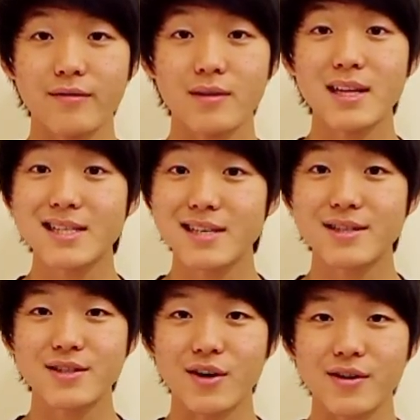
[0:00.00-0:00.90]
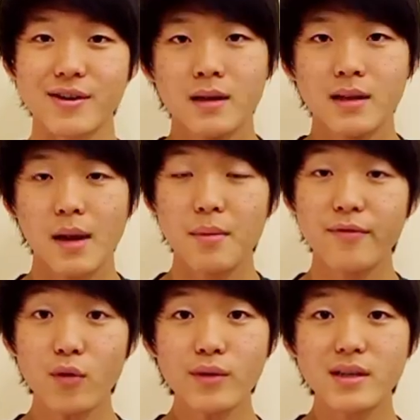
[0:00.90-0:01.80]
Let's get started. Now
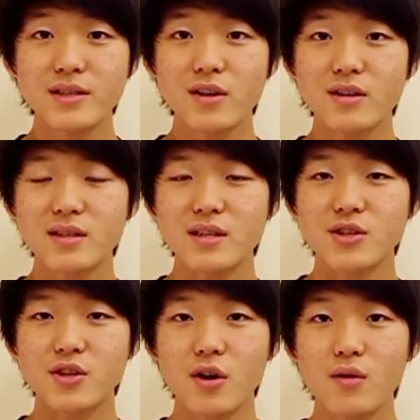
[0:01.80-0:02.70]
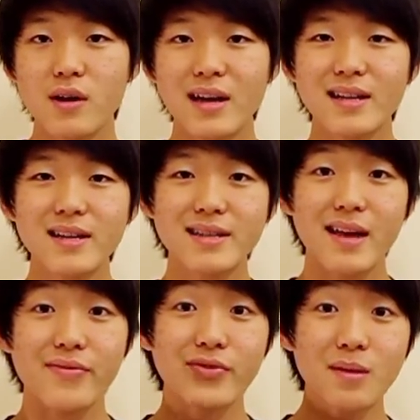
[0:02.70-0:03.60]
before we get started to the show, click
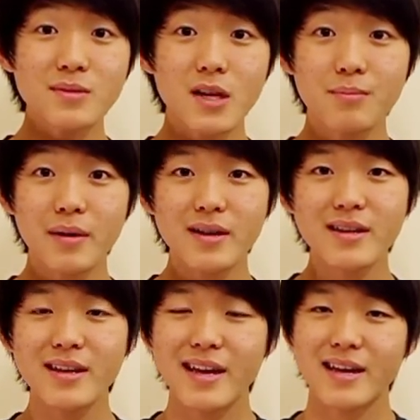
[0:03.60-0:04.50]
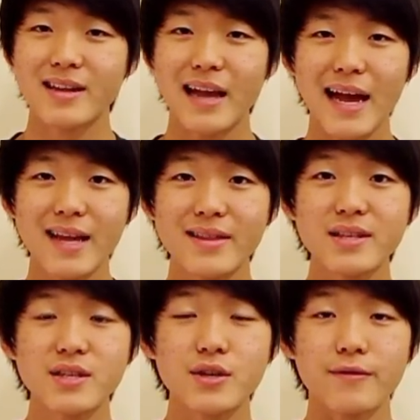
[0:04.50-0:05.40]
that thumbs up button and add
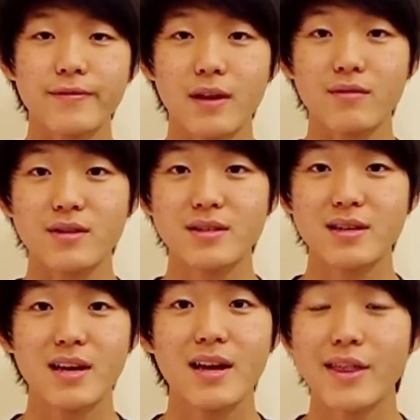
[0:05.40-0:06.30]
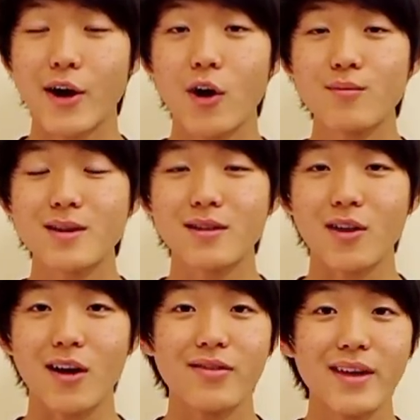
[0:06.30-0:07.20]
this to your favorites. That'll help me a
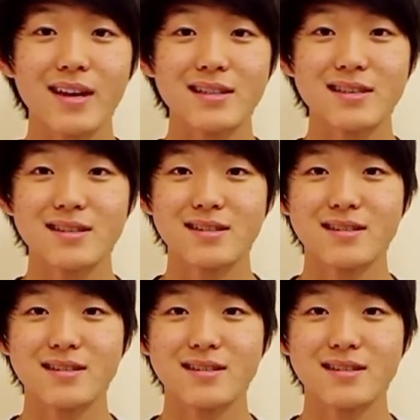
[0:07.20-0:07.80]
lot, thanks.